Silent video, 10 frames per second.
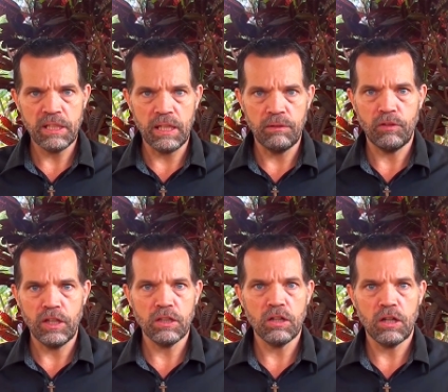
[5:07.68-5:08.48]
and Eve
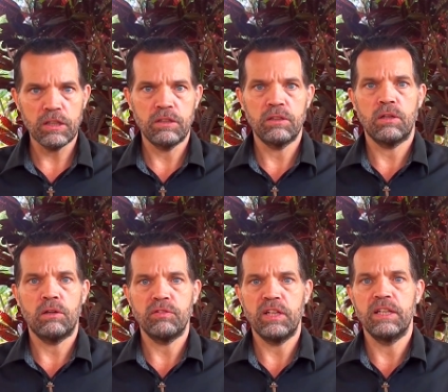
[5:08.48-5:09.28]
in the Garden
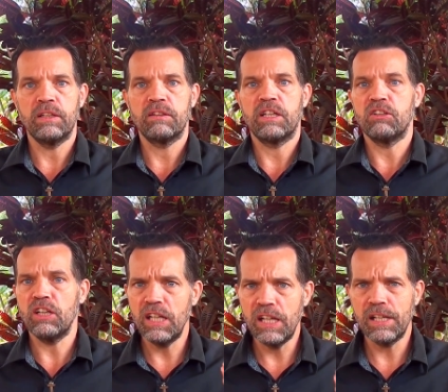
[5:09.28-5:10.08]
of Eden that
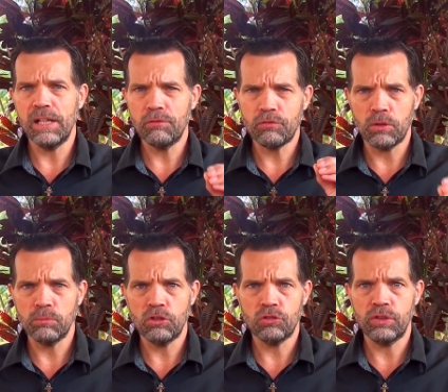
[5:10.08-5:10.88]
eating from
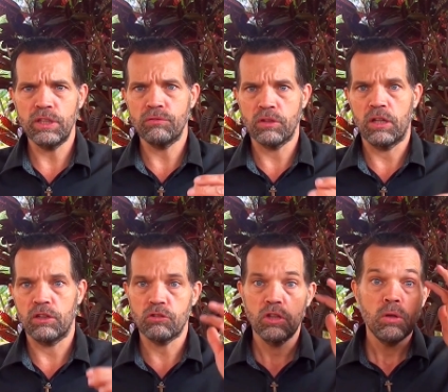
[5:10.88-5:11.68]
the tree of
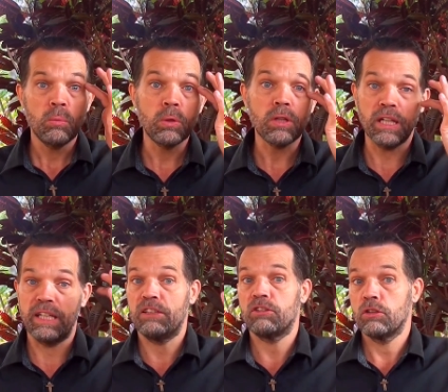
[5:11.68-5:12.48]
knowledge would
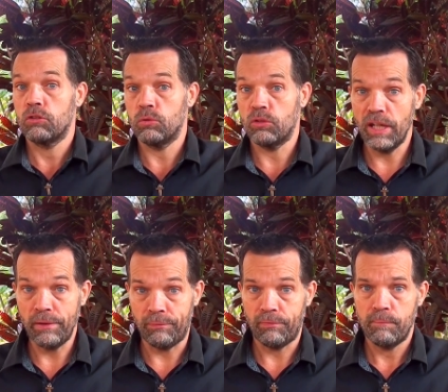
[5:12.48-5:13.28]
lead to
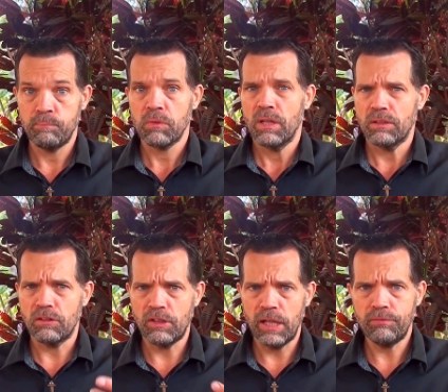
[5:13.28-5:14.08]
death. The
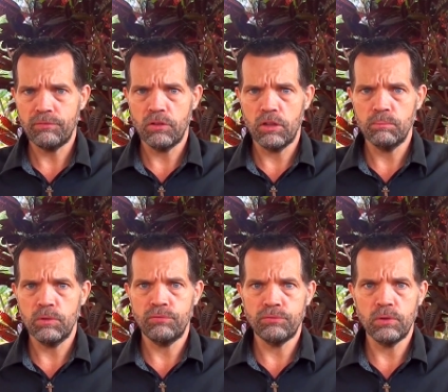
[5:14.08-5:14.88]
death from
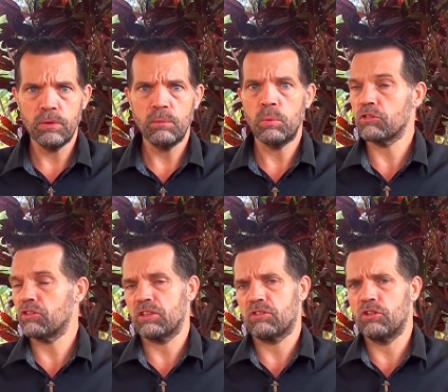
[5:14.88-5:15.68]
the fall was
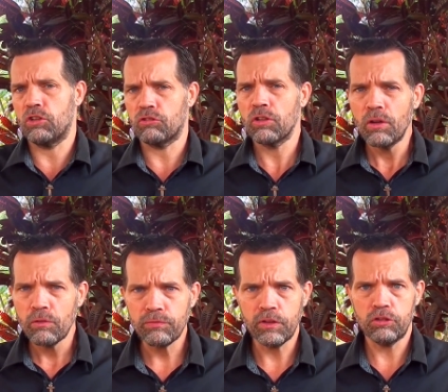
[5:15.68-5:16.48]
not just
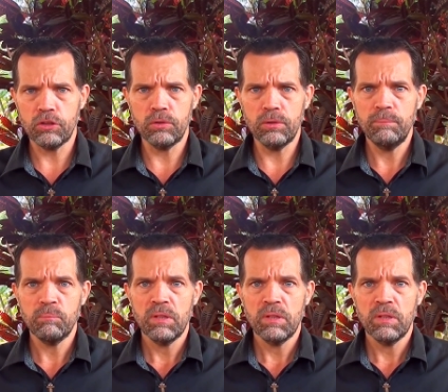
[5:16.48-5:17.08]
physical,